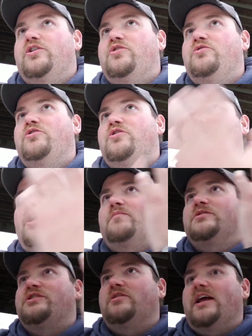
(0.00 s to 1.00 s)
You could
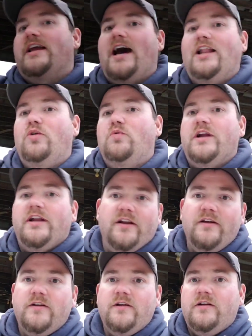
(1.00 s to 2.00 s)
almost do like Kylo Ren,
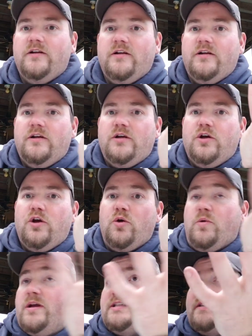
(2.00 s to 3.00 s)

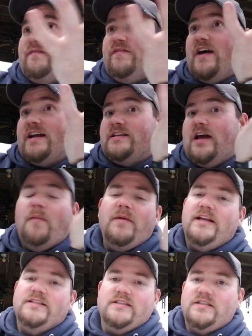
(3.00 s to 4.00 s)
who is in fact, I
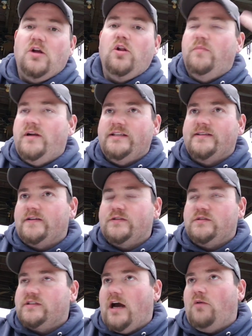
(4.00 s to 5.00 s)
mean, he's a Solo, but he's
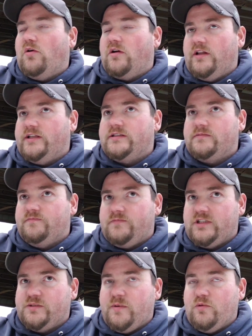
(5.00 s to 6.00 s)
also a Skywalker. Let's
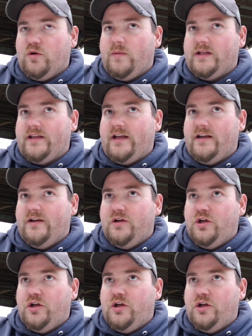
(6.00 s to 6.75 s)
be real about that.